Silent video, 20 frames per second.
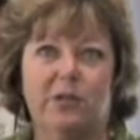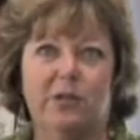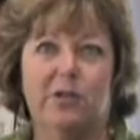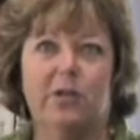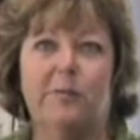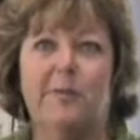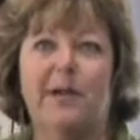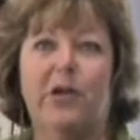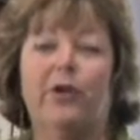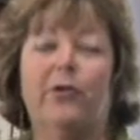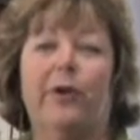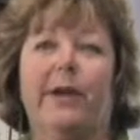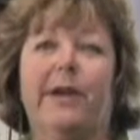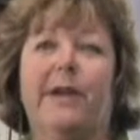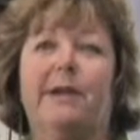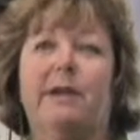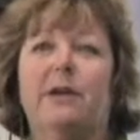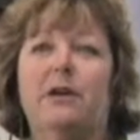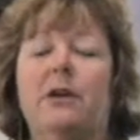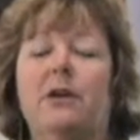going to be
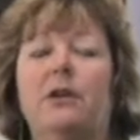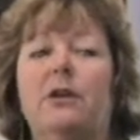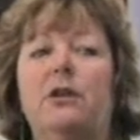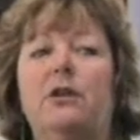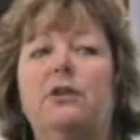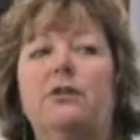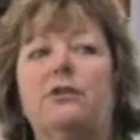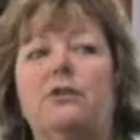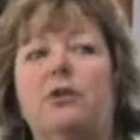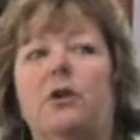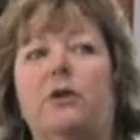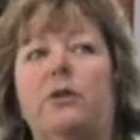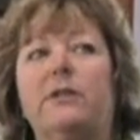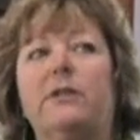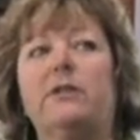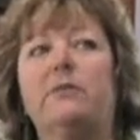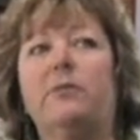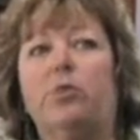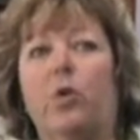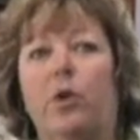green. So
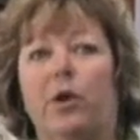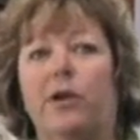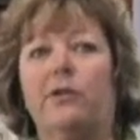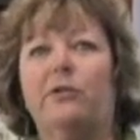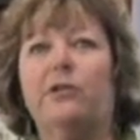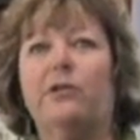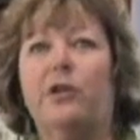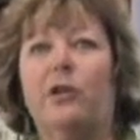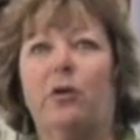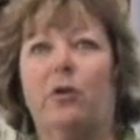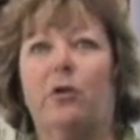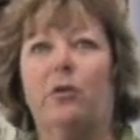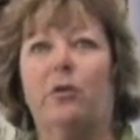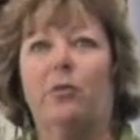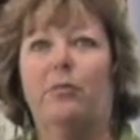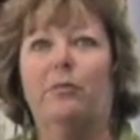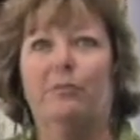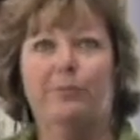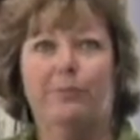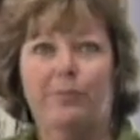it's important to
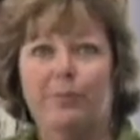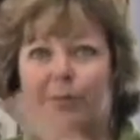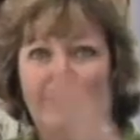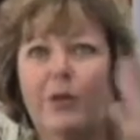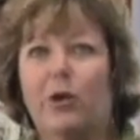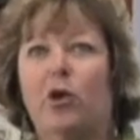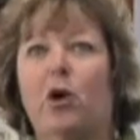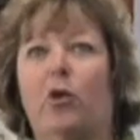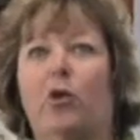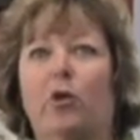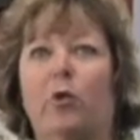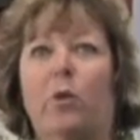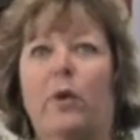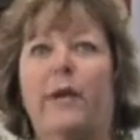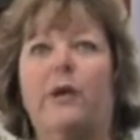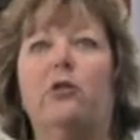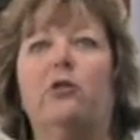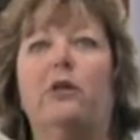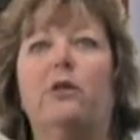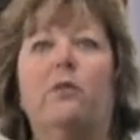know the color
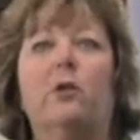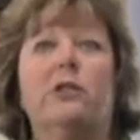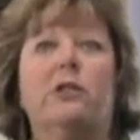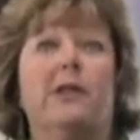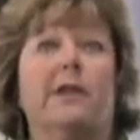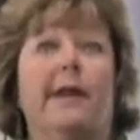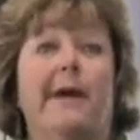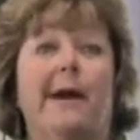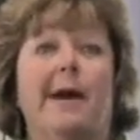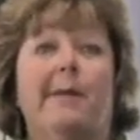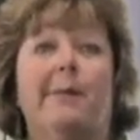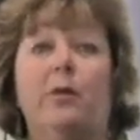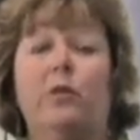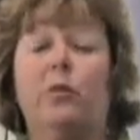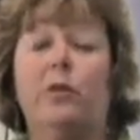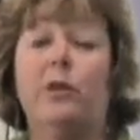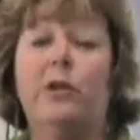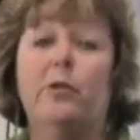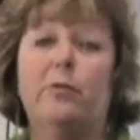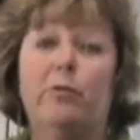wheel and what's going to happen
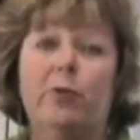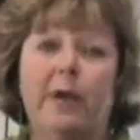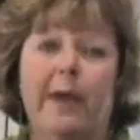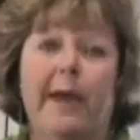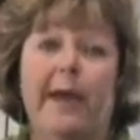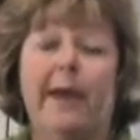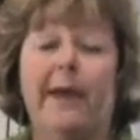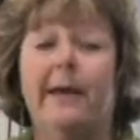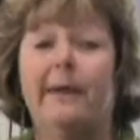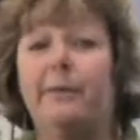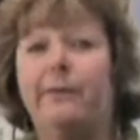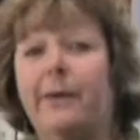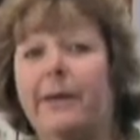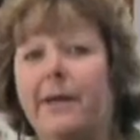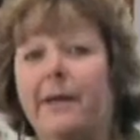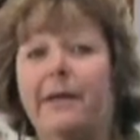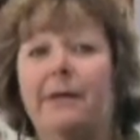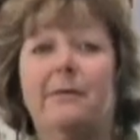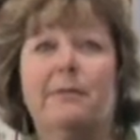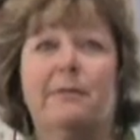when you put A and
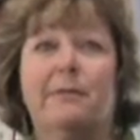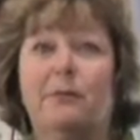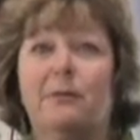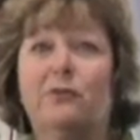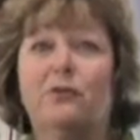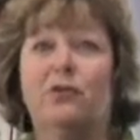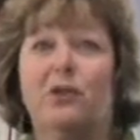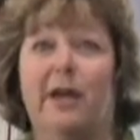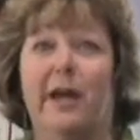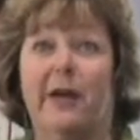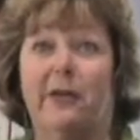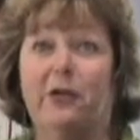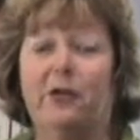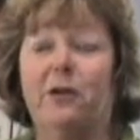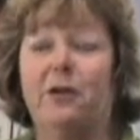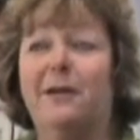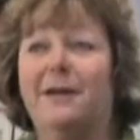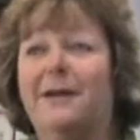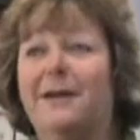B together.